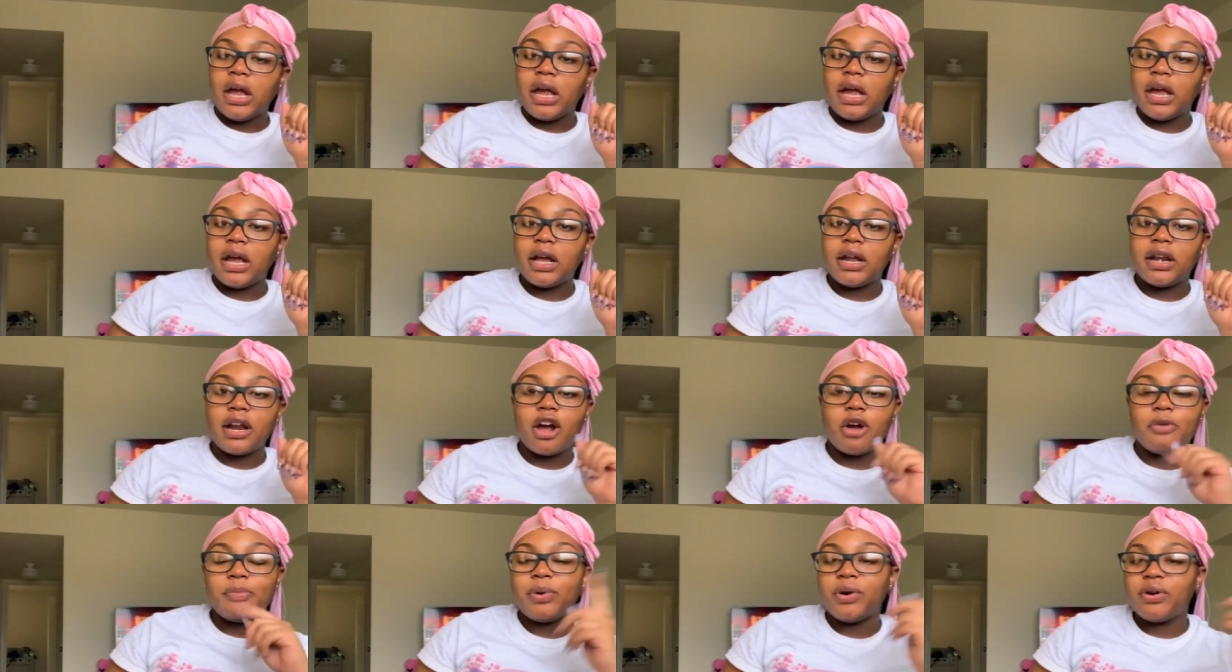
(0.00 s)

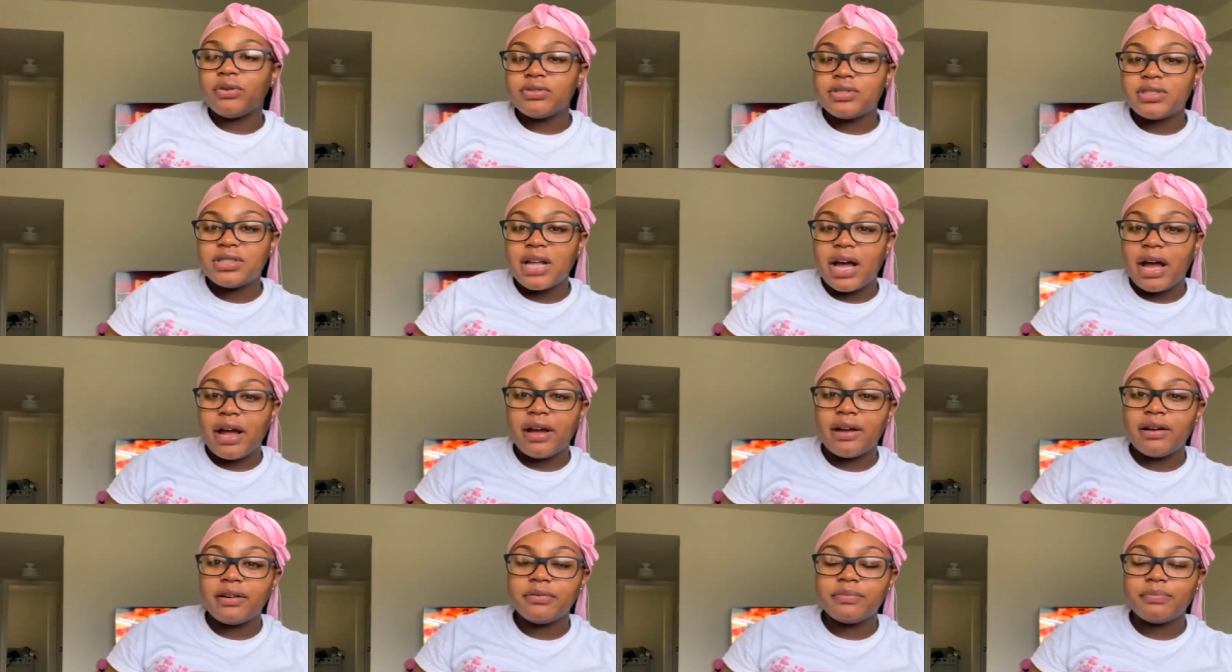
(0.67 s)
And I'll post
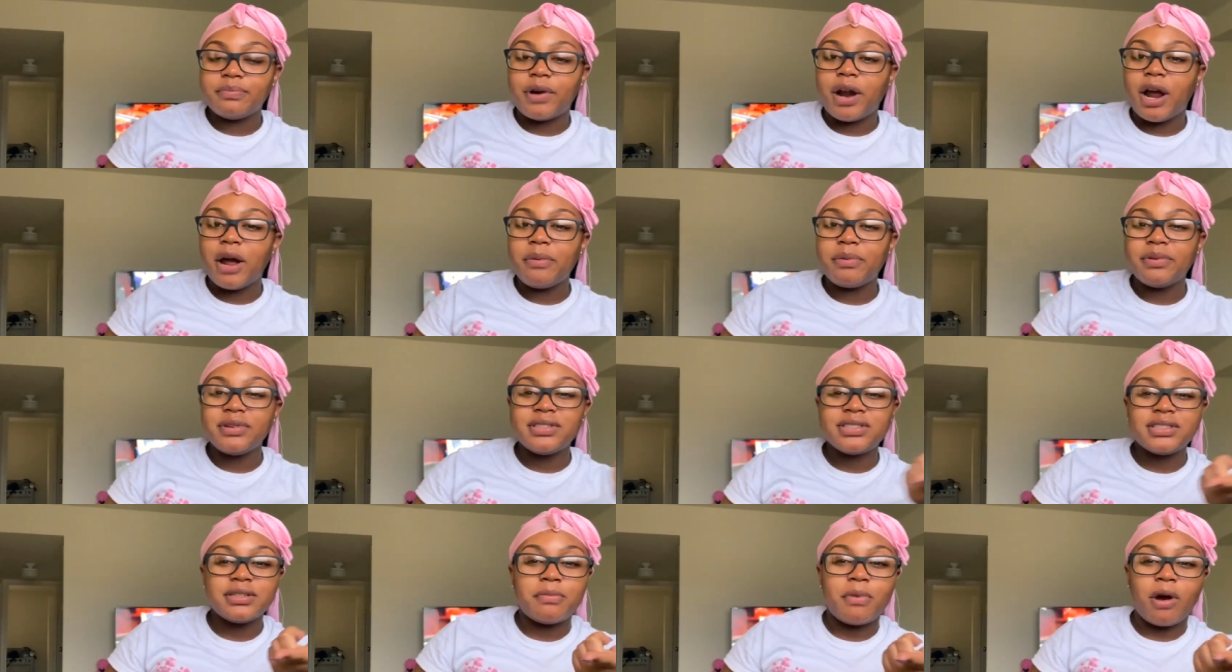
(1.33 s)
that
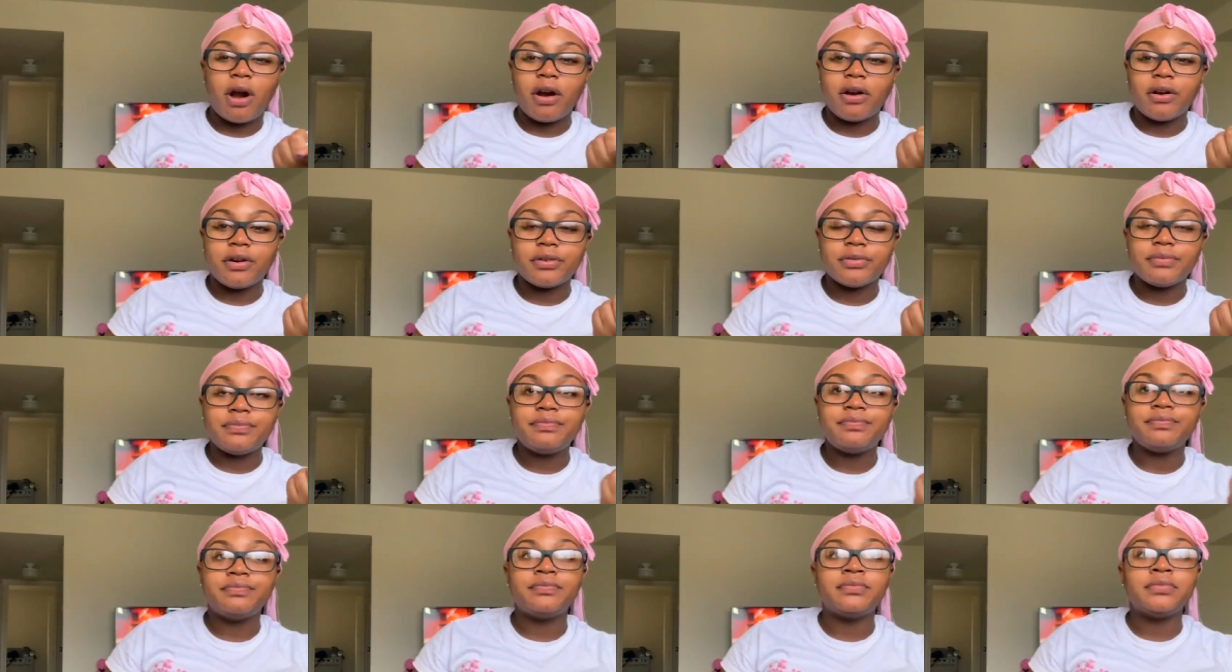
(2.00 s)
probably
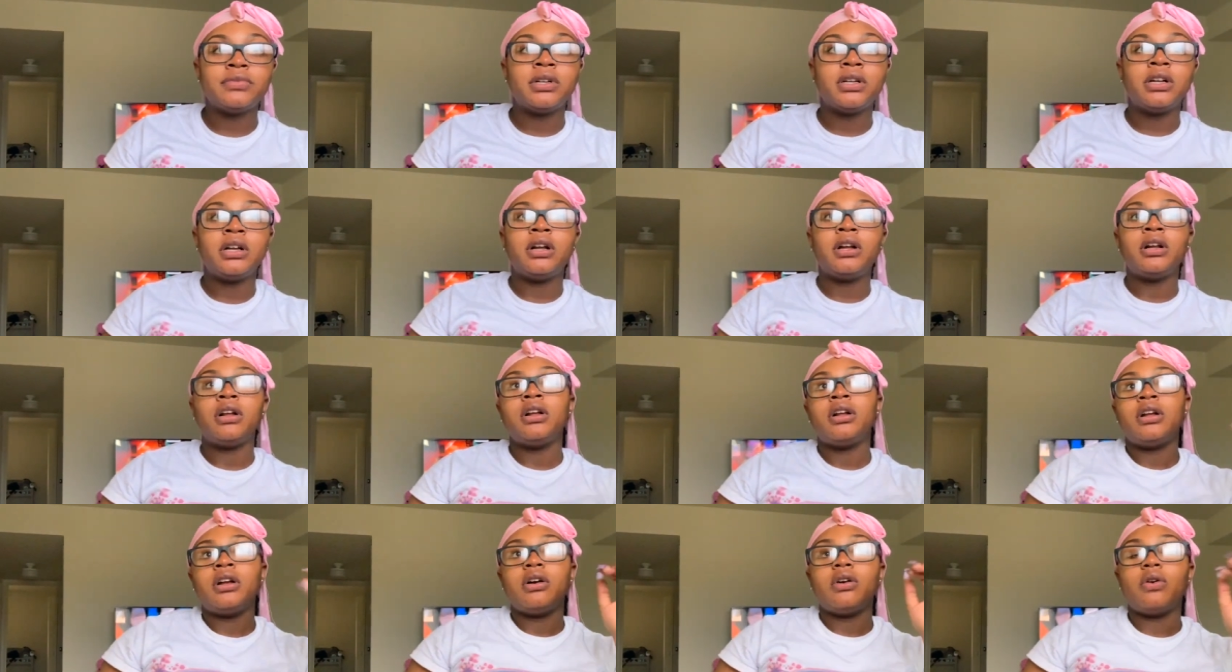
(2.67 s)
tomorrow
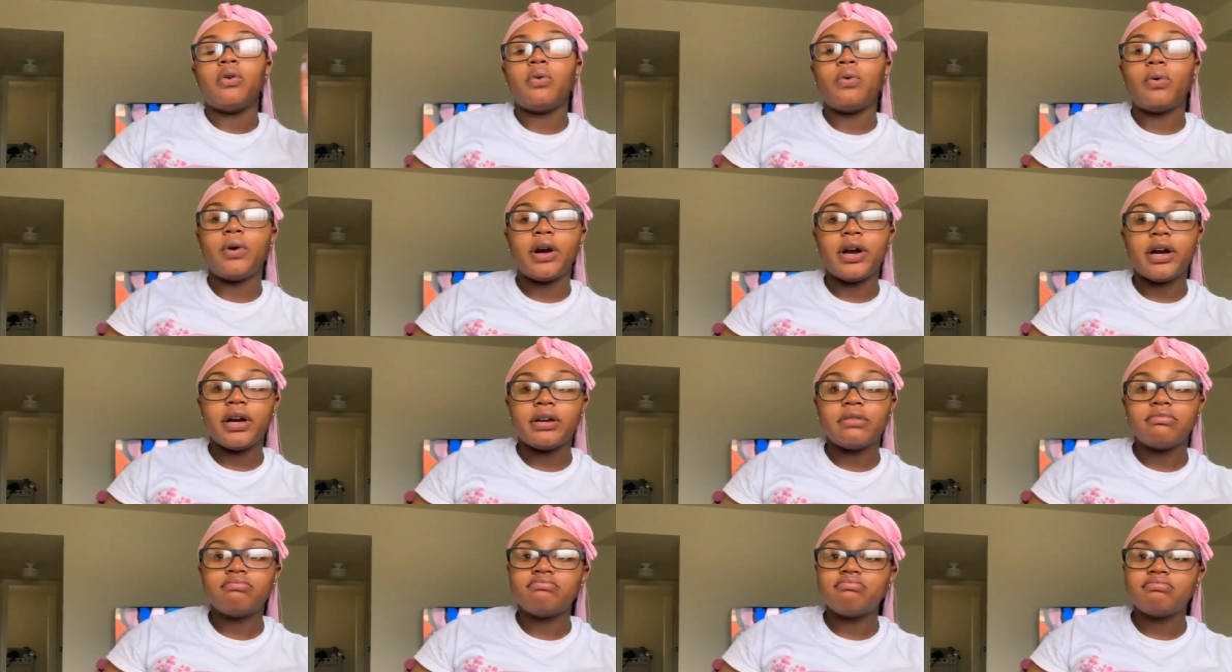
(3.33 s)

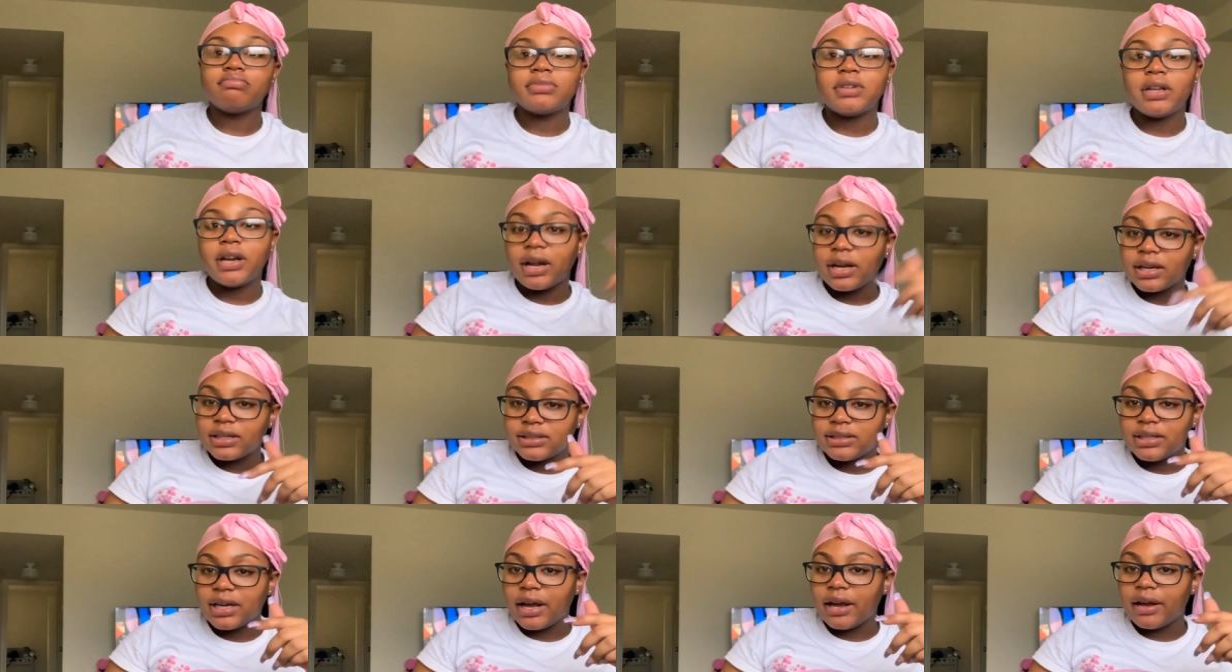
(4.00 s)
or the
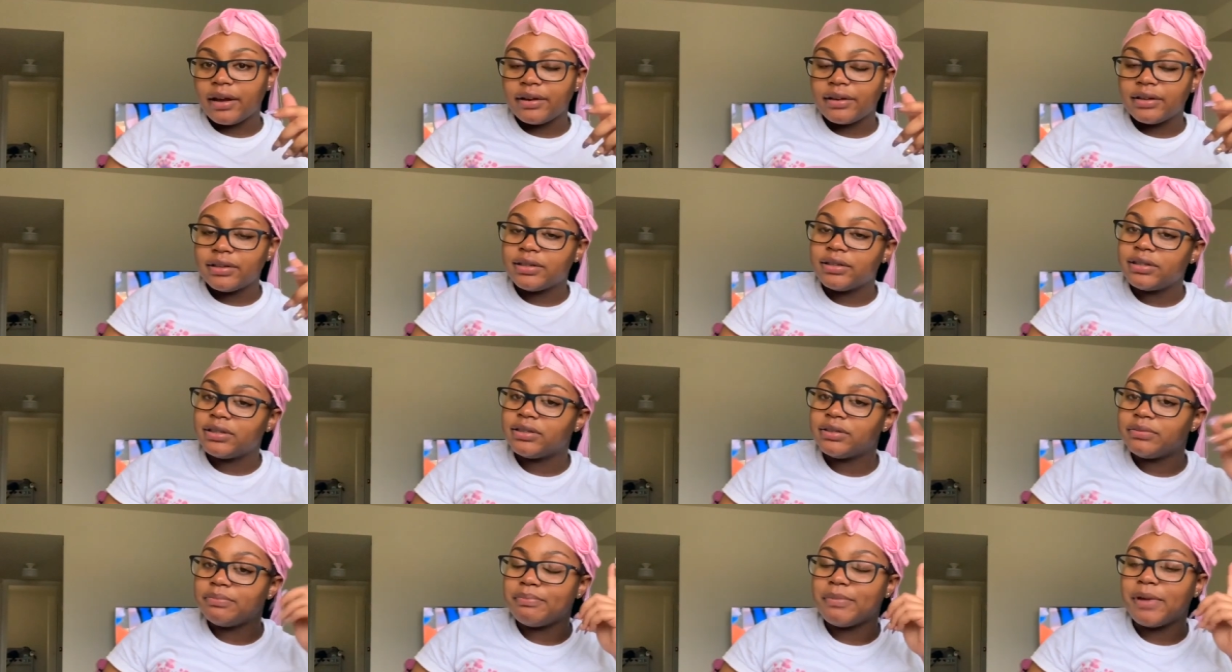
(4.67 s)
next day,
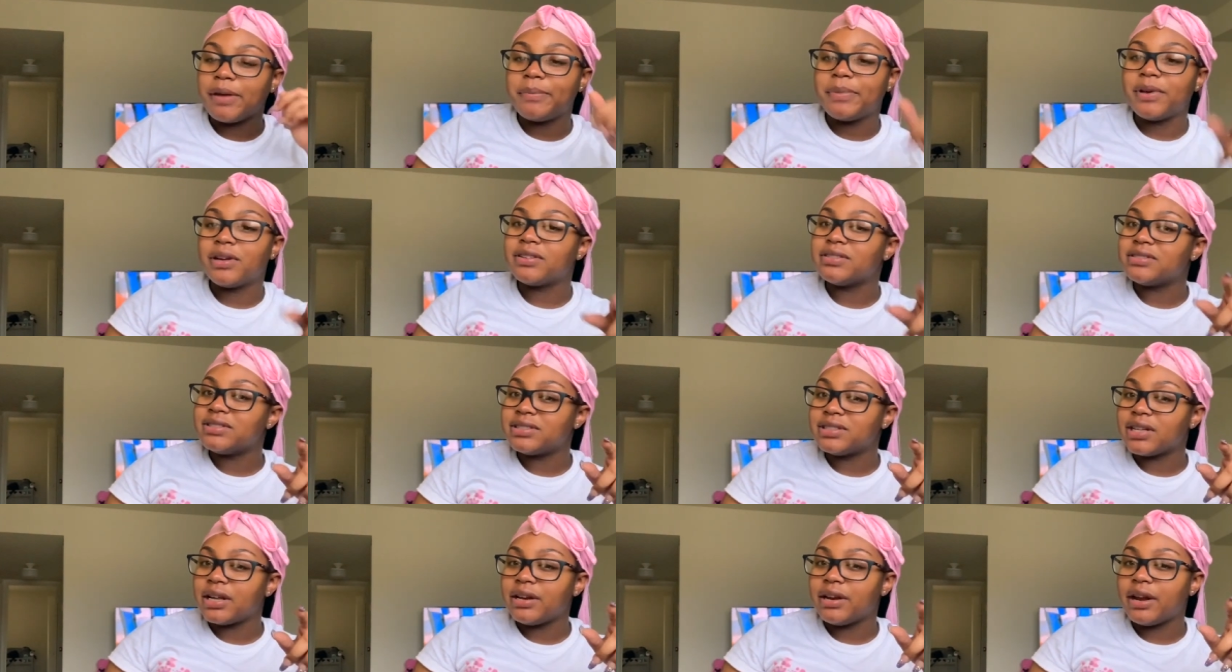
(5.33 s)
maybe
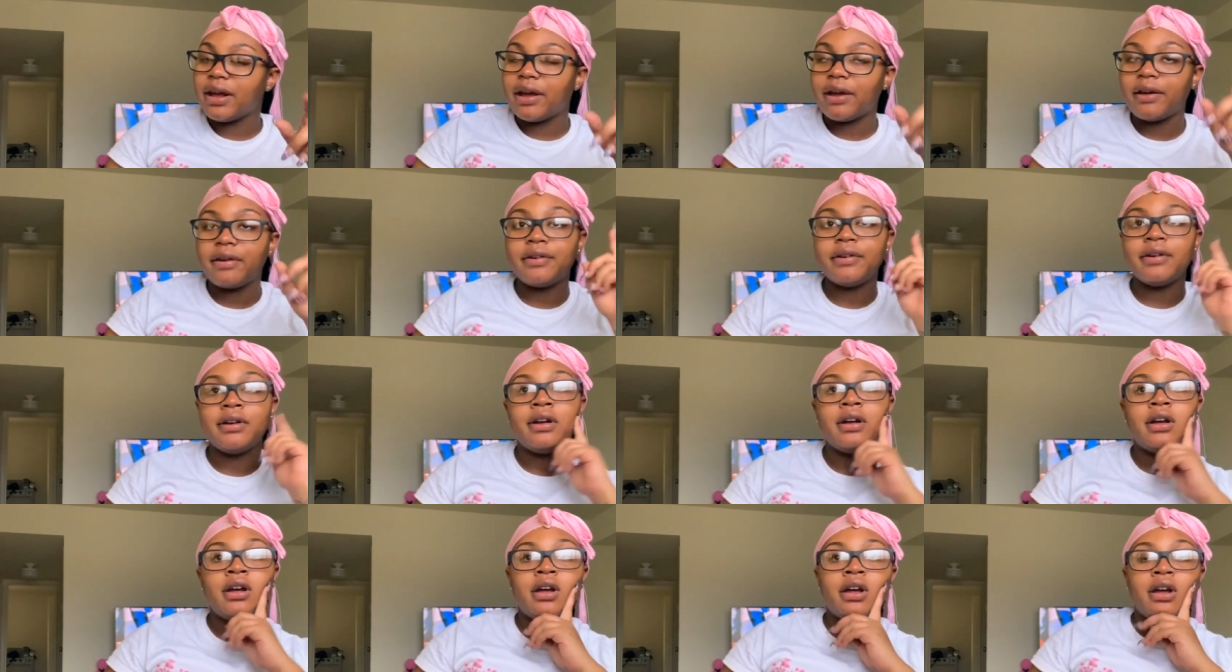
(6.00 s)
on Sunday.